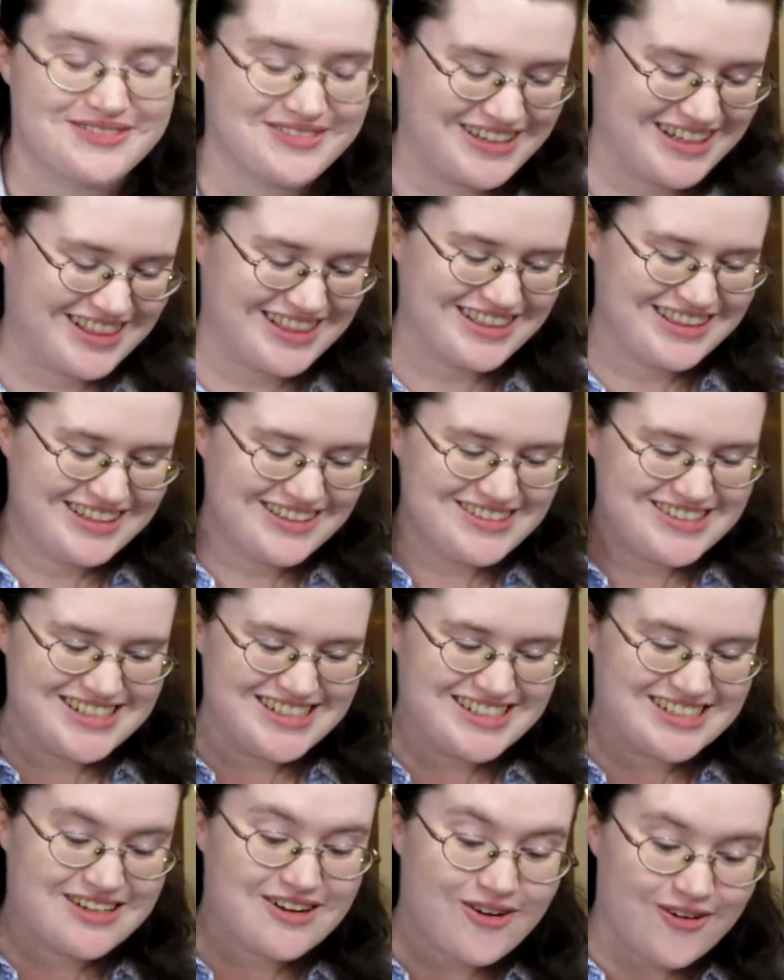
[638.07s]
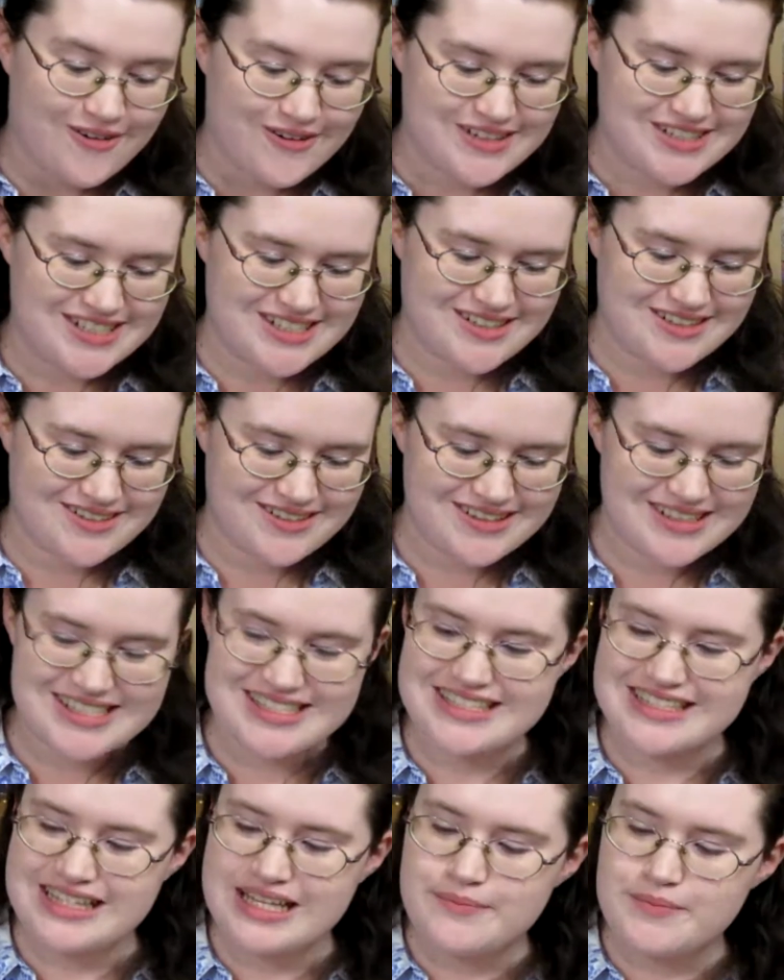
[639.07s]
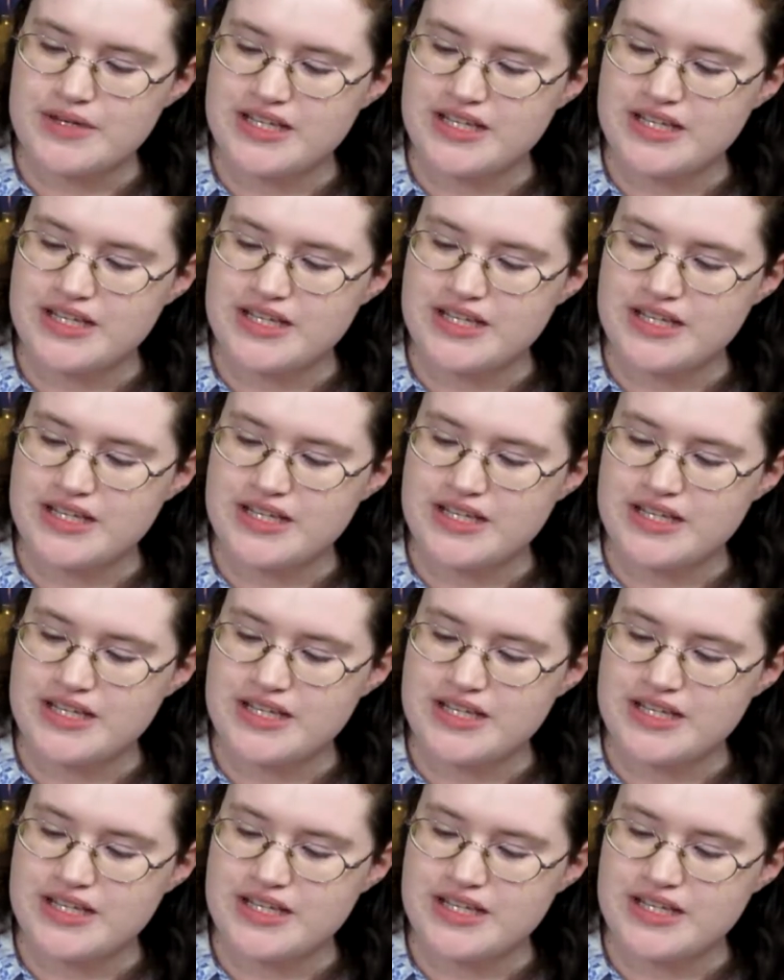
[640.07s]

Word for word: with Lucy's Cordial. This lip